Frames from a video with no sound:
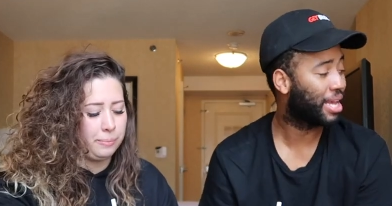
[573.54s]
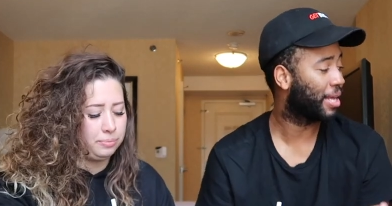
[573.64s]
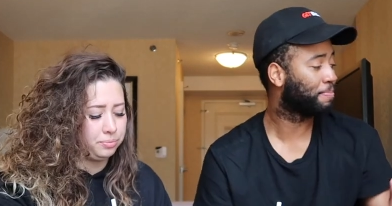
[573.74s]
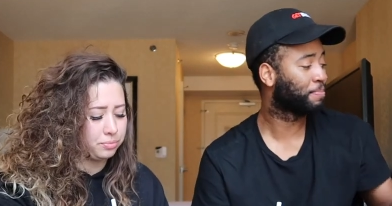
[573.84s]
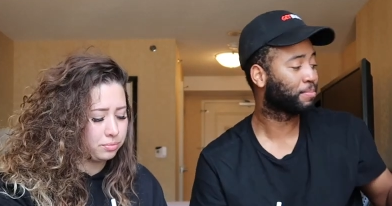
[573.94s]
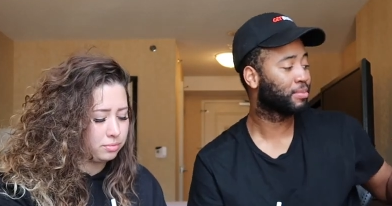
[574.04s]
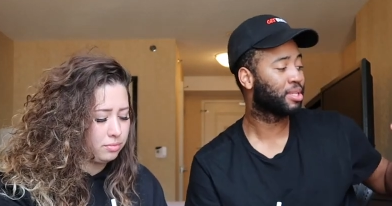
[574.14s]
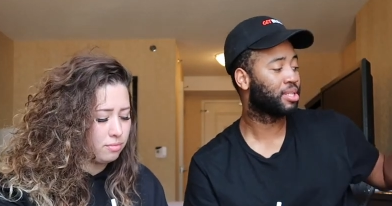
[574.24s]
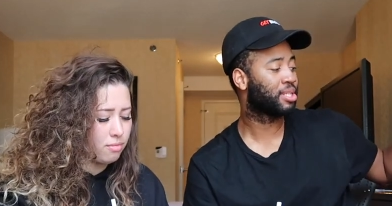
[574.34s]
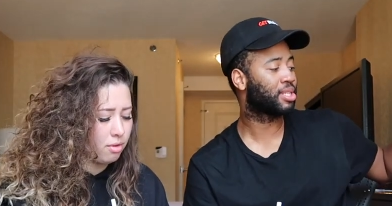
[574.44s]
Speaker 1: but yeah,
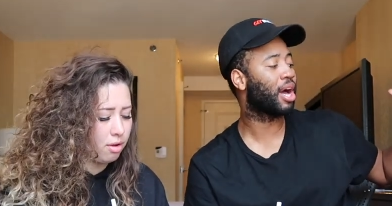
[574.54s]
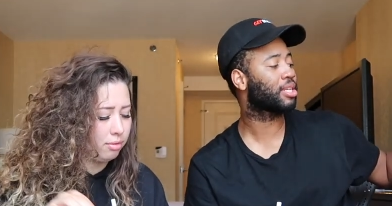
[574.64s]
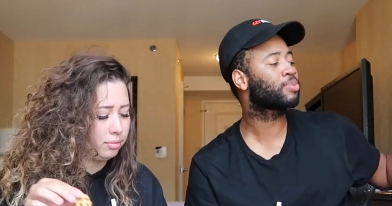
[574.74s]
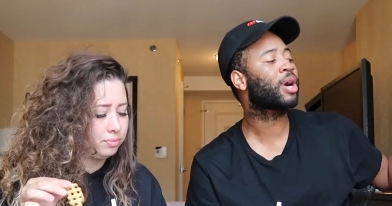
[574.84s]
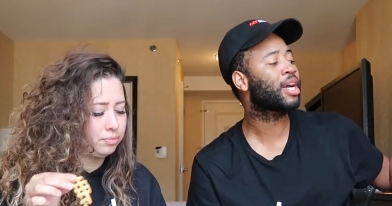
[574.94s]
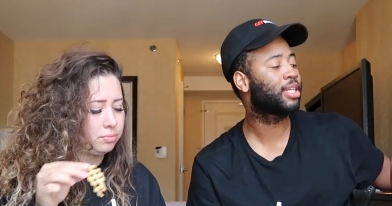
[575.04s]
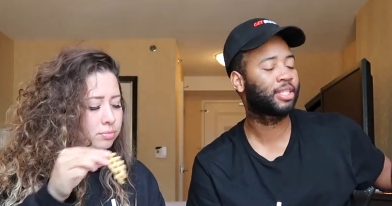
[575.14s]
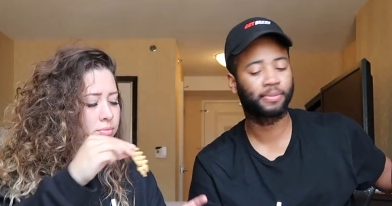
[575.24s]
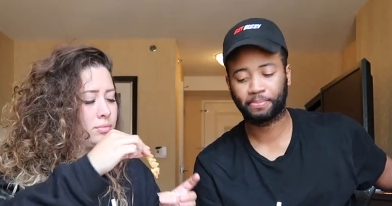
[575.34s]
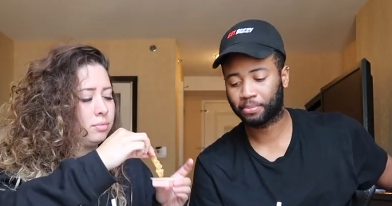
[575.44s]

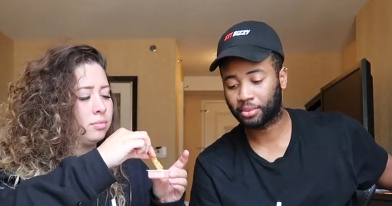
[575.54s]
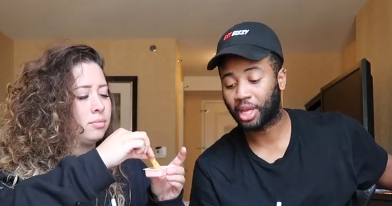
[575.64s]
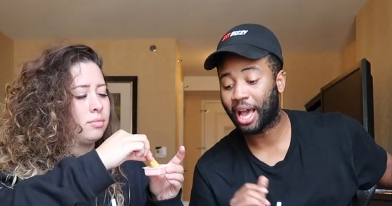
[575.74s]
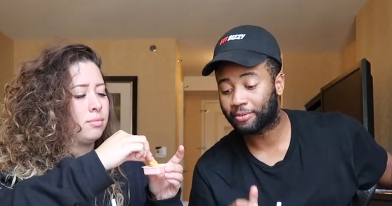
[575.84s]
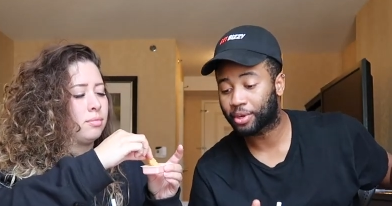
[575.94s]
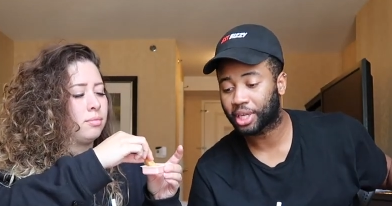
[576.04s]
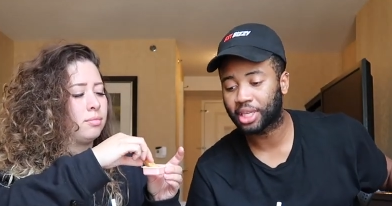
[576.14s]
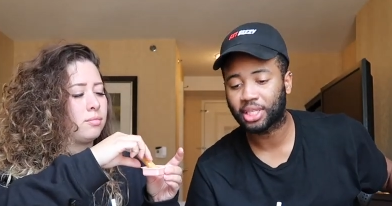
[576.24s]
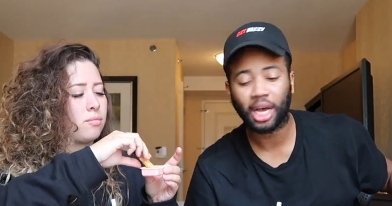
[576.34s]
Sauce-wise, they have really good